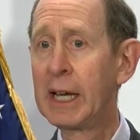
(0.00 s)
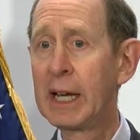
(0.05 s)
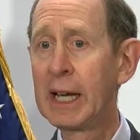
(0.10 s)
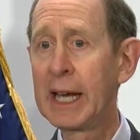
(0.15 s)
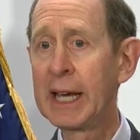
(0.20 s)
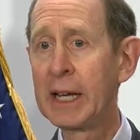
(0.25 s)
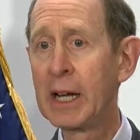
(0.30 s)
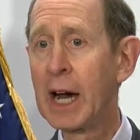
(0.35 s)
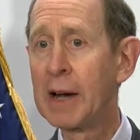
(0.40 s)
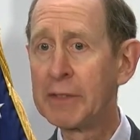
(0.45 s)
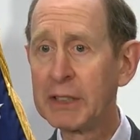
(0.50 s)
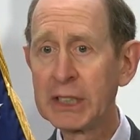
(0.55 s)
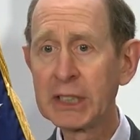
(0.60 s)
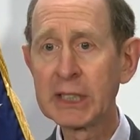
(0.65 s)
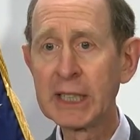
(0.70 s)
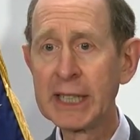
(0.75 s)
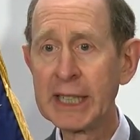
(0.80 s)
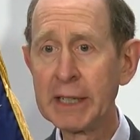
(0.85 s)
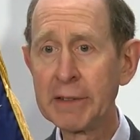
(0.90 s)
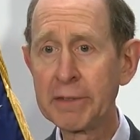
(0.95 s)
And
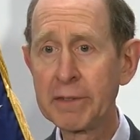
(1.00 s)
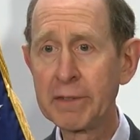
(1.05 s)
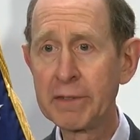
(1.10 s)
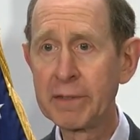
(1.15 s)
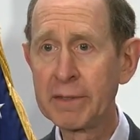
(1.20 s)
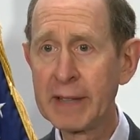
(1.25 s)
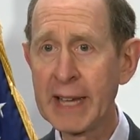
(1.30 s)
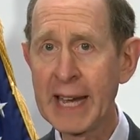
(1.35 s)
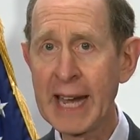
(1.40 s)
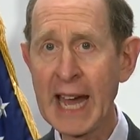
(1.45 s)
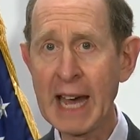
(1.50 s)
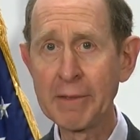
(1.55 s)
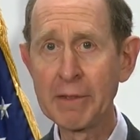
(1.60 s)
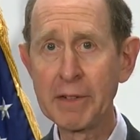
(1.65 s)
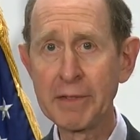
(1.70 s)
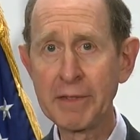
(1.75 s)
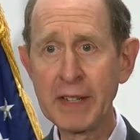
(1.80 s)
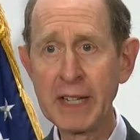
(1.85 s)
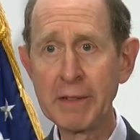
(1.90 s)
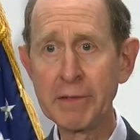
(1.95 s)
obviously, if they have a
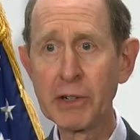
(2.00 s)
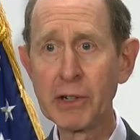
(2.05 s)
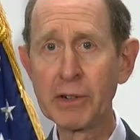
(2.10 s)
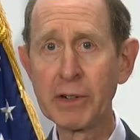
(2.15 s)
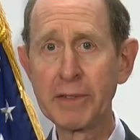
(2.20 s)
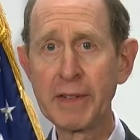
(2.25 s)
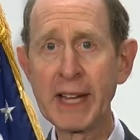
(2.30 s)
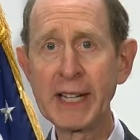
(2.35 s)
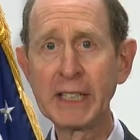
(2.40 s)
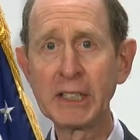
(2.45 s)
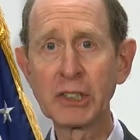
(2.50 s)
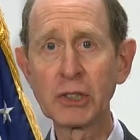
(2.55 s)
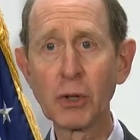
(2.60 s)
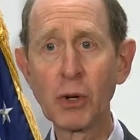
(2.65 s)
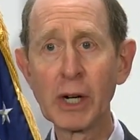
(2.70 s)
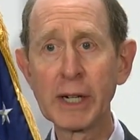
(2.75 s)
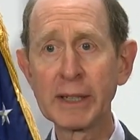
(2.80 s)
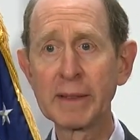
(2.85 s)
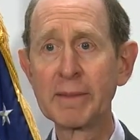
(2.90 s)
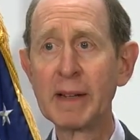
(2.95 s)
fever of any
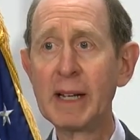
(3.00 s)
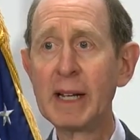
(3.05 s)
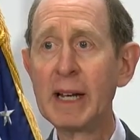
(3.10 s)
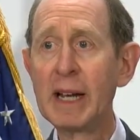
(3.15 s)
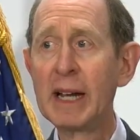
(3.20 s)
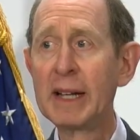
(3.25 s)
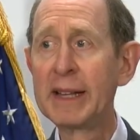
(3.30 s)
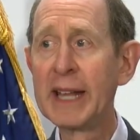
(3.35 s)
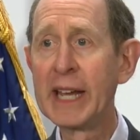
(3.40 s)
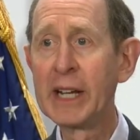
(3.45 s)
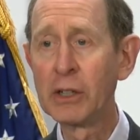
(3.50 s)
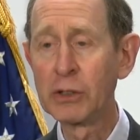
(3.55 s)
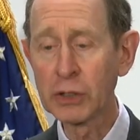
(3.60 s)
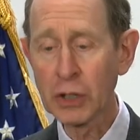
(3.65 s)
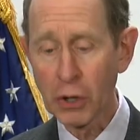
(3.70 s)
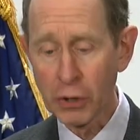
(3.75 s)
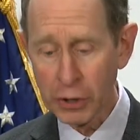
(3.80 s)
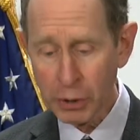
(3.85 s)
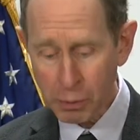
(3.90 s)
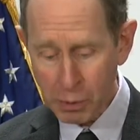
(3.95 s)
sort, they don't
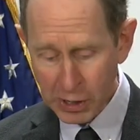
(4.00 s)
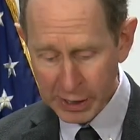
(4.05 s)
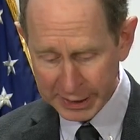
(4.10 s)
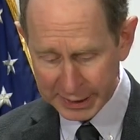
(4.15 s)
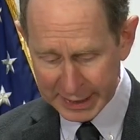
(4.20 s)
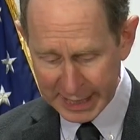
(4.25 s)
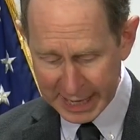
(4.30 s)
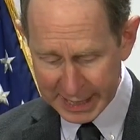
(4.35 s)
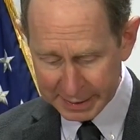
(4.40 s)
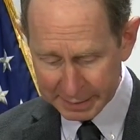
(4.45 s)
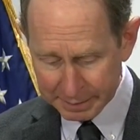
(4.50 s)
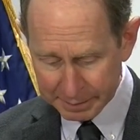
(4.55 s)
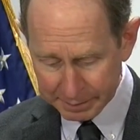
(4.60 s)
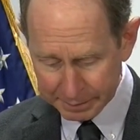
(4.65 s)
go to work then.